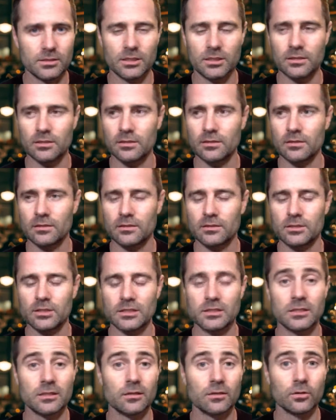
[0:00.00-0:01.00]
She
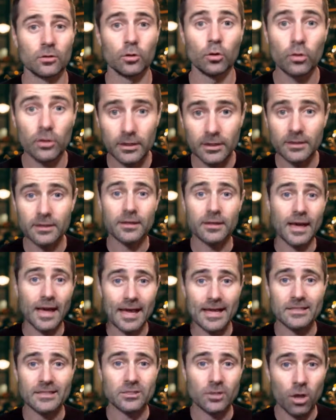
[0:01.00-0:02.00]
doesn't look
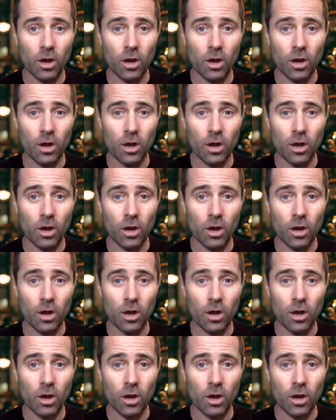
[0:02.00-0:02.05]
as